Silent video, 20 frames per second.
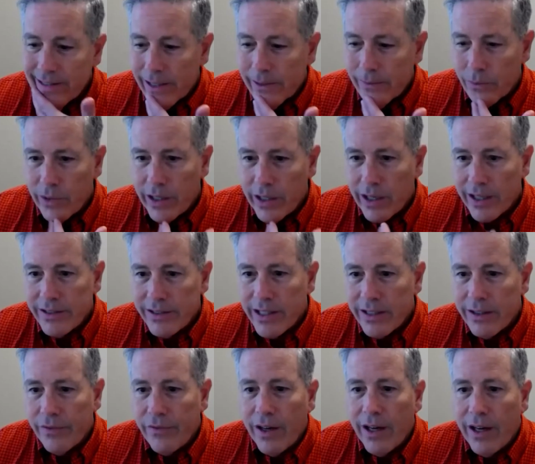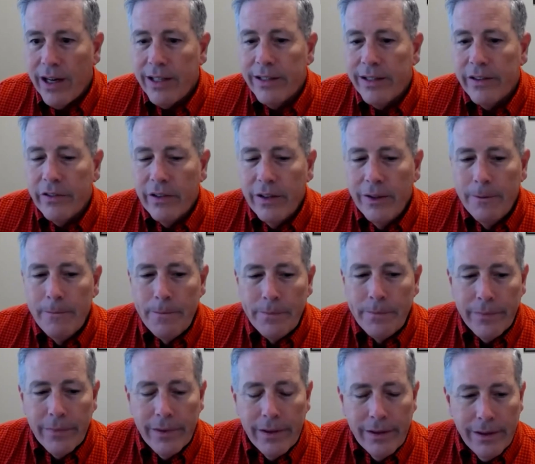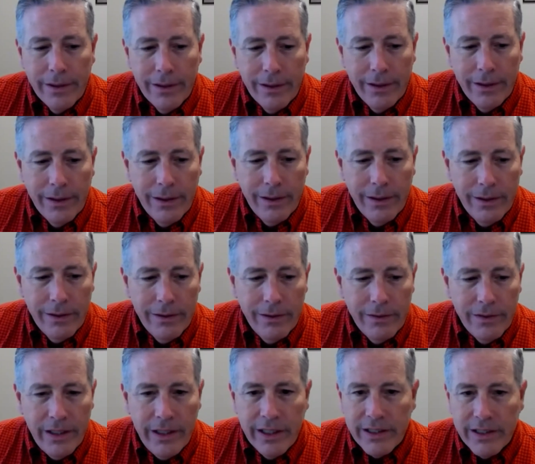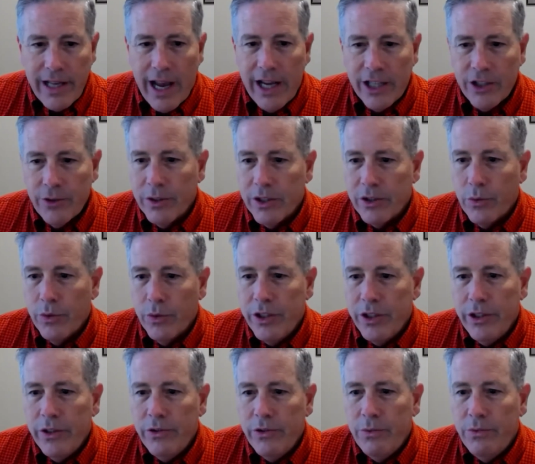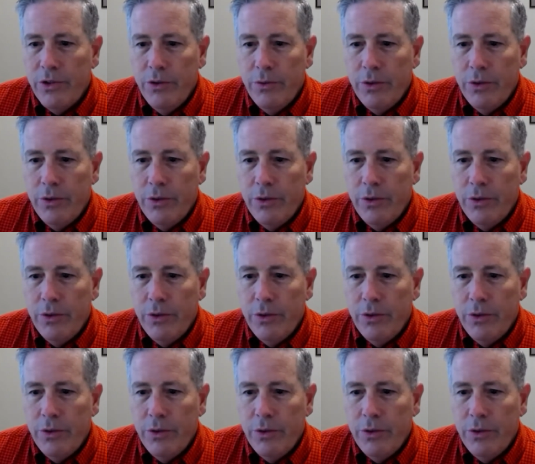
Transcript: that we identified is the attachments. When you